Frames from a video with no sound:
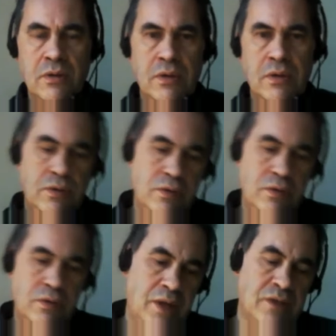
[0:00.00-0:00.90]
to make
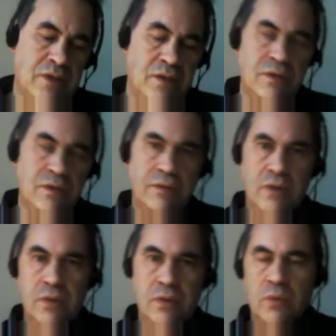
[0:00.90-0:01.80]
sense of those
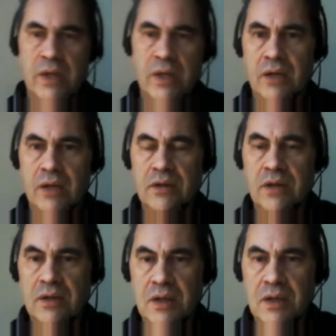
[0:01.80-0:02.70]
one hundred
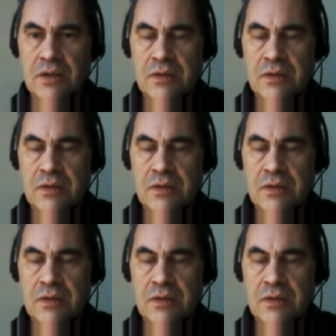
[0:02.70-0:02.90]
ideas.